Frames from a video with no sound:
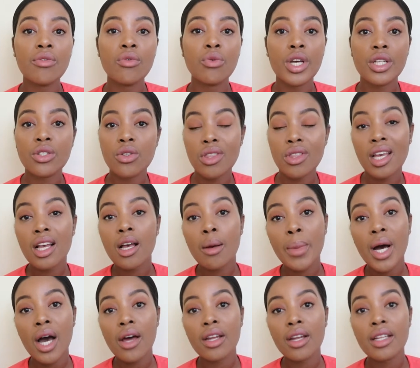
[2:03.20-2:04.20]
of way to think
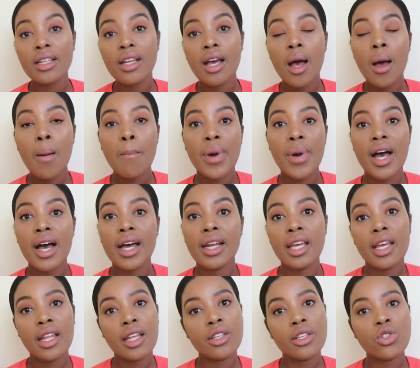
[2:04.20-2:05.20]
about it,
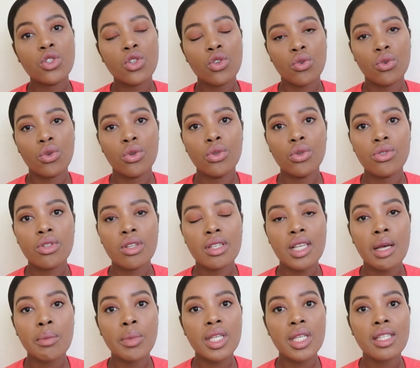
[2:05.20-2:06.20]
but it is true. To
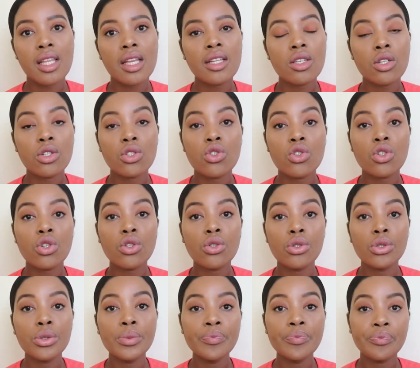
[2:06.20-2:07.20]
some extent it is
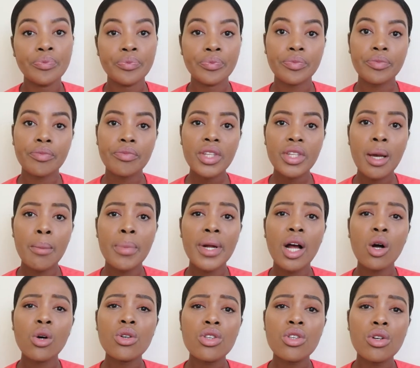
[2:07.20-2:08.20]
true. But
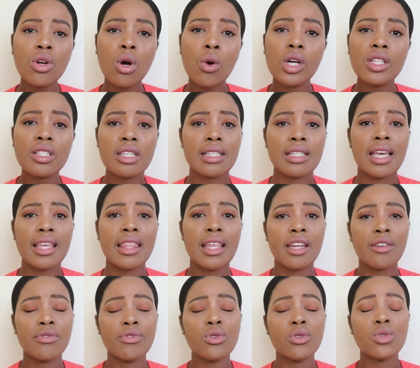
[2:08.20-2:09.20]
I also don't want to say
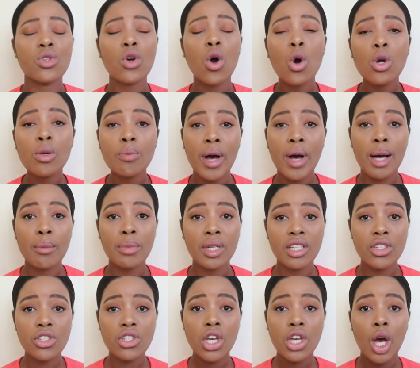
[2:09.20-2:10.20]
that if you don't
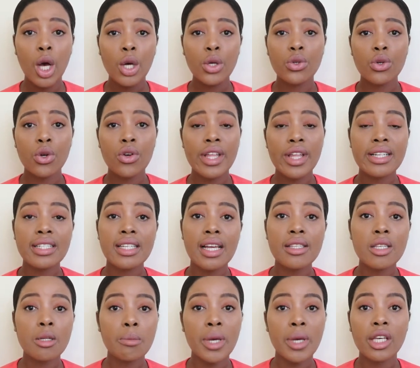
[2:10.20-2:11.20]
publish, that
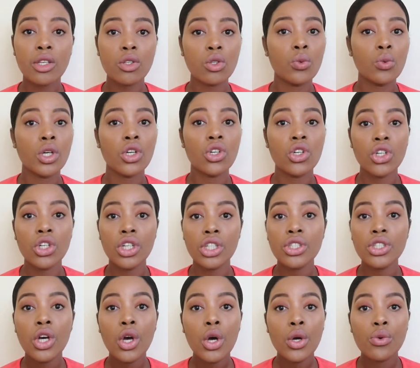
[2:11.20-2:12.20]
doesn't make you a
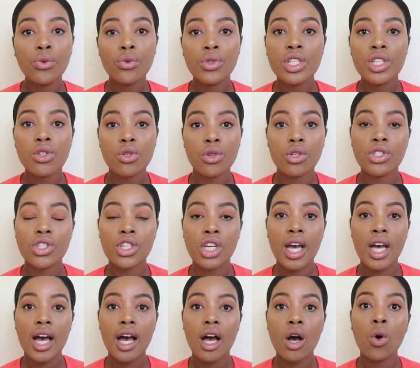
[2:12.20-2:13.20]
good
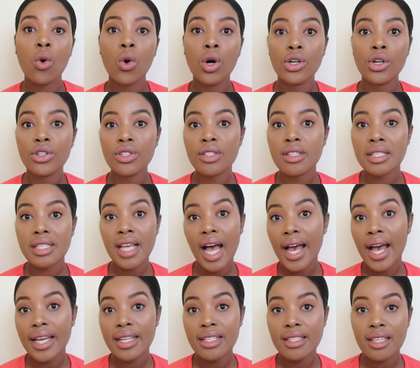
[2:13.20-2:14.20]
researcher or a good
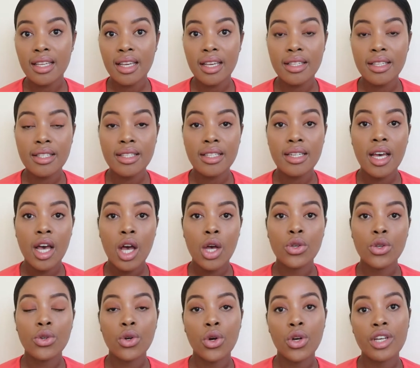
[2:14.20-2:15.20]
scientist,
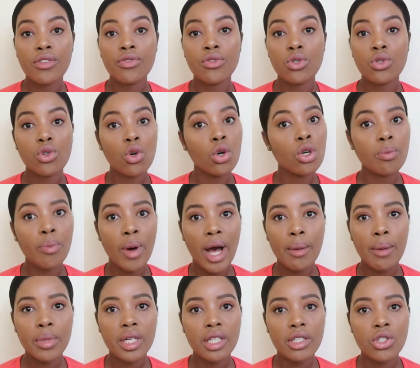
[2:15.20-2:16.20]
if you don't
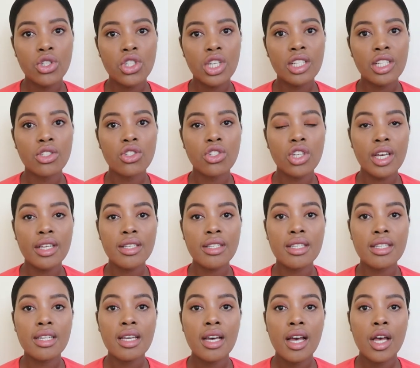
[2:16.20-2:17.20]
publish. It
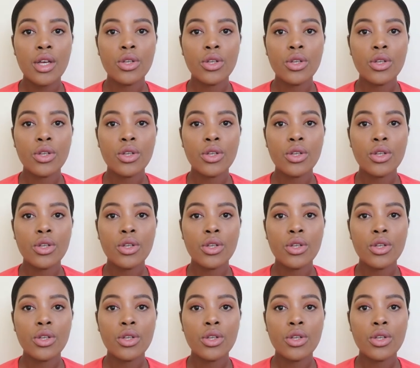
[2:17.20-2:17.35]
just,